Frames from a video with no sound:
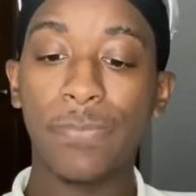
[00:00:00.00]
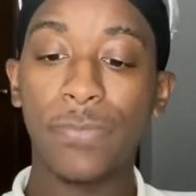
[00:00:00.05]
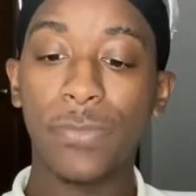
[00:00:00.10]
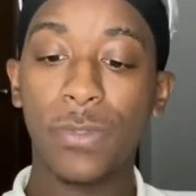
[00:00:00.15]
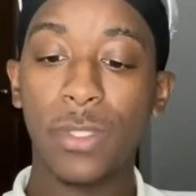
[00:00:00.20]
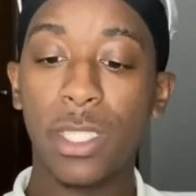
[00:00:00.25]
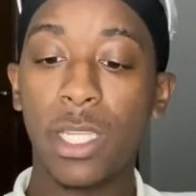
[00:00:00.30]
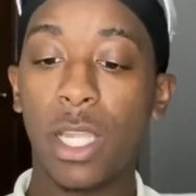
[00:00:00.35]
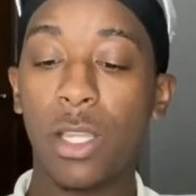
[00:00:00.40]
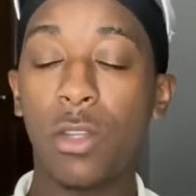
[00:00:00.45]

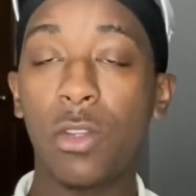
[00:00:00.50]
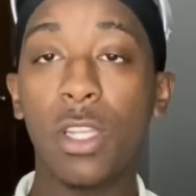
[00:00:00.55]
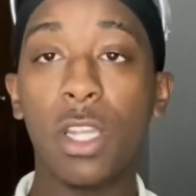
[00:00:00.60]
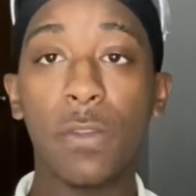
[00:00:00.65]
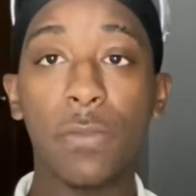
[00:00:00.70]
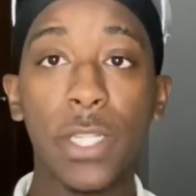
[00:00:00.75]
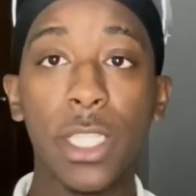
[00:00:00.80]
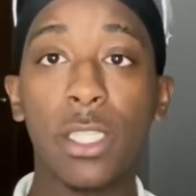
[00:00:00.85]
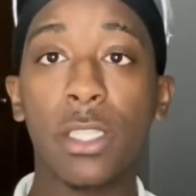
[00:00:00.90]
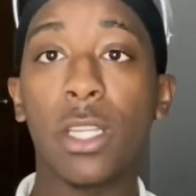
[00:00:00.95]
yeah, do your
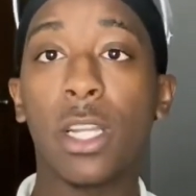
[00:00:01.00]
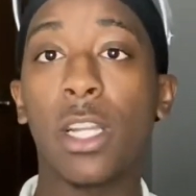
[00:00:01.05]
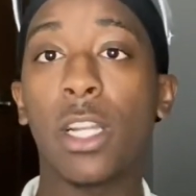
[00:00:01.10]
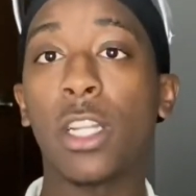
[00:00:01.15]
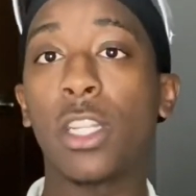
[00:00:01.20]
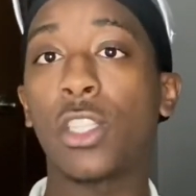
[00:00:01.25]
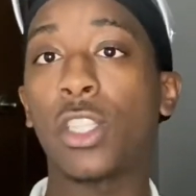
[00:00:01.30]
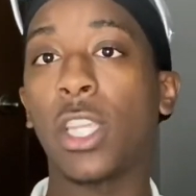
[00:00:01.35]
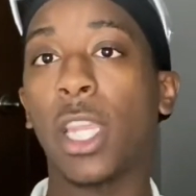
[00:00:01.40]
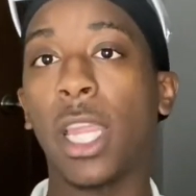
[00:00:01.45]

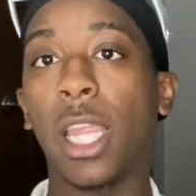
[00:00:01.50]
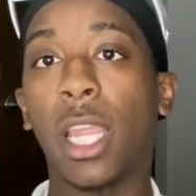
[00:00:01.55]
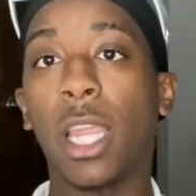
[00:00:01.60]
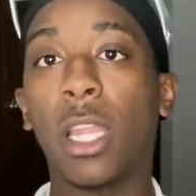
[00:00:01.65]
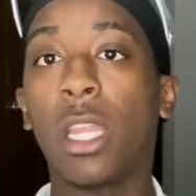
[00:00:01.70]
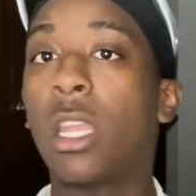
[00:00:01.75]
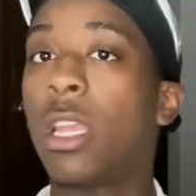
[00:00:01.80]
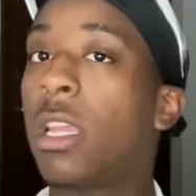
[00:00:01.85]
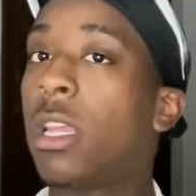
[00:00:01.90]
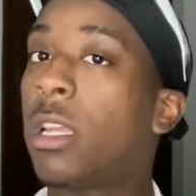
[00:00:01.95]
research
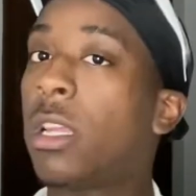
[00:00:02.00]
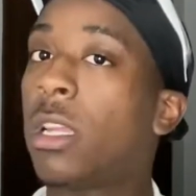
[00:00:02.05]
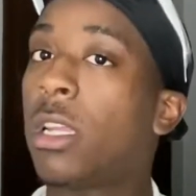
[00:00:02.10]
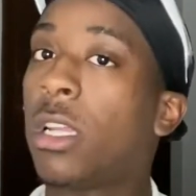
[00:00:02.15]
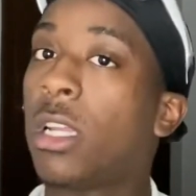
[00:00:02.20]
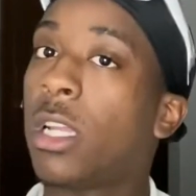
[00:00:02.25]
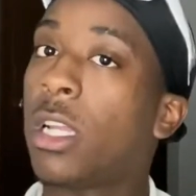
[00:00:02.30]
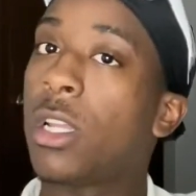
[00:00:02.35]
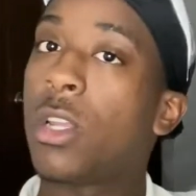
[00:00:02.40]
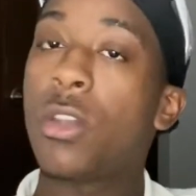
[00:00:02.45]
and
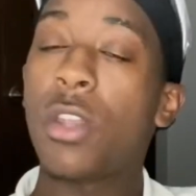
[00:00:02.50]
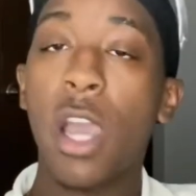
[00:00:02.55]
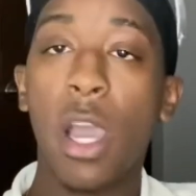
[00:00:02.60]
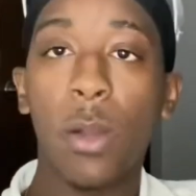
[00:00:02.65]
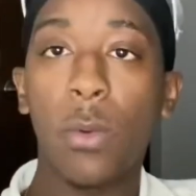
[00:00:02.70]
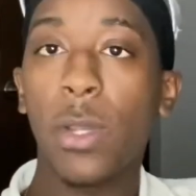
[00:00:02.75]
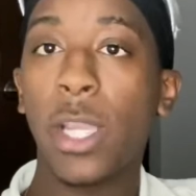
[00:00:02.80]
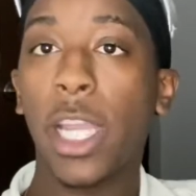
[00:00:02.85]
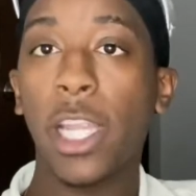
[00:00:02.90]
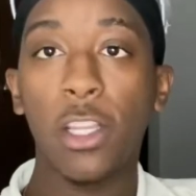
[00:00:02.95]

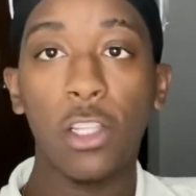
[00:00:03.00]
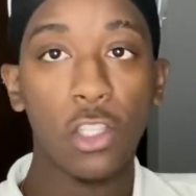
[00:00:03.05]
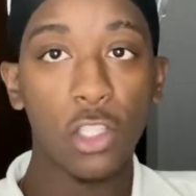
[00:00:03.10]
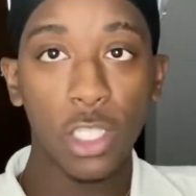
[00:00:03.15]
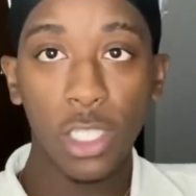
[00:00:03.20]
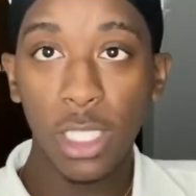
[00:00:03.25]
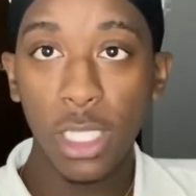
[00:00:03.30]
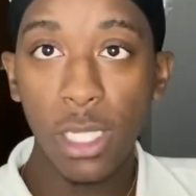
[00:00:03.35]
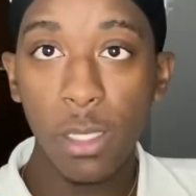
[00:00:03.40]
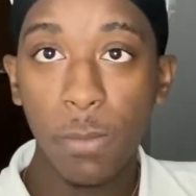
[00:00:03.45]
know it ain't
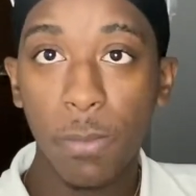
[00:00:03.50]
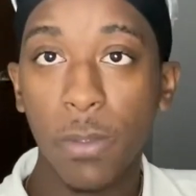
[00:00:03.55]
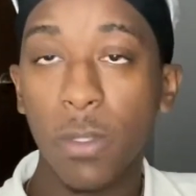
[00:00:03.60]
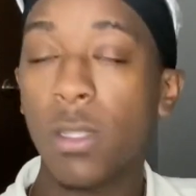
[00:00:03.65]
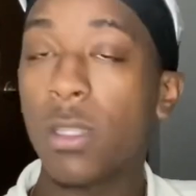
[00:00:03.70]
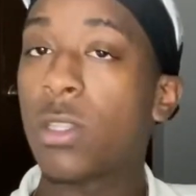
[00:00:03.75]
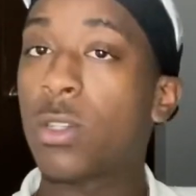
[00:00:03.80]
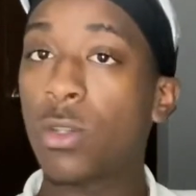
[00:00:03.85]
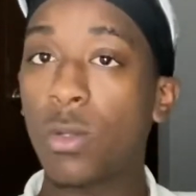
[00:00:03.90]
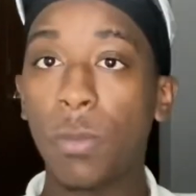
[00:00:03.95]
cheap
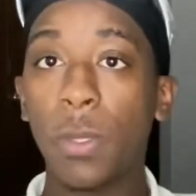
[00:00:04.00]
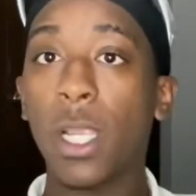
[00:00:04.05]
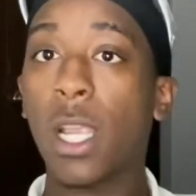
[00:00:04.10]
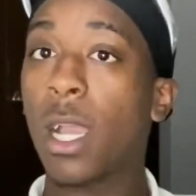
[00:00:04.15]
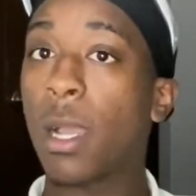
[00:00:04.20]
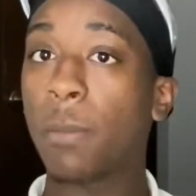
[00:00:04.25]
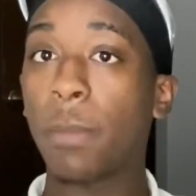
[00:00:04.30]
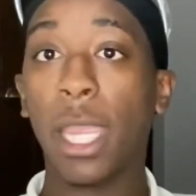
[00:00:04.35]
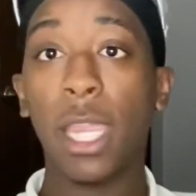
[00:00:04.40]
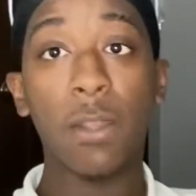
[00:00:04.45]
to
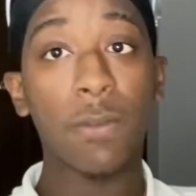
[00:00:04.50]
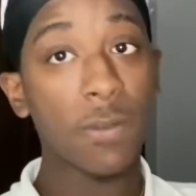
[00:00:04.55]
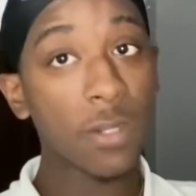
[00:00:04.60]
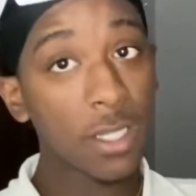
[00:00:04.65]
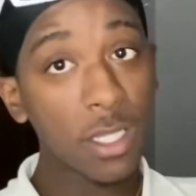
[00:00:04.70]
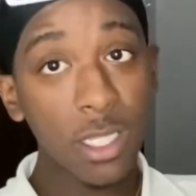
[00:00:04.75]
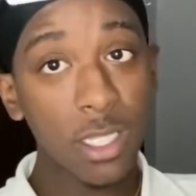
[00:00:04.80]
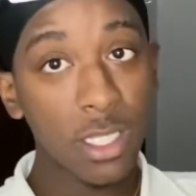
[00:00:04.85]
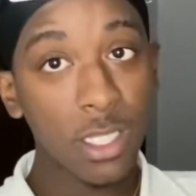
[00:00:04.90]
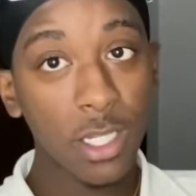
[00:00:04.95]
become a
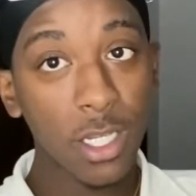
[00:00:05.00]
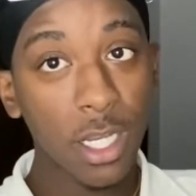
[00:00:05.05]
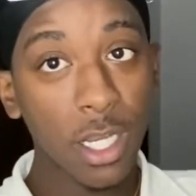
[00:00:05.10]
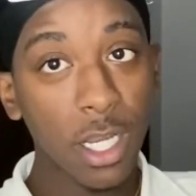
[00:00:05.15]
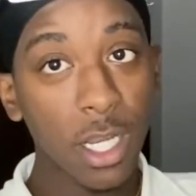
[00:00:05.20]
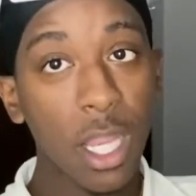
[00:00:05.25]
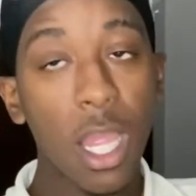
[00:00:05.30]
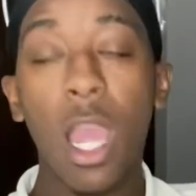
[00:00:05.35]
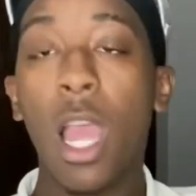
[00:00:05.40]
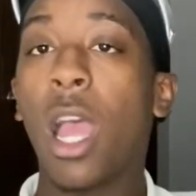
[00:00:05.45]
realtor.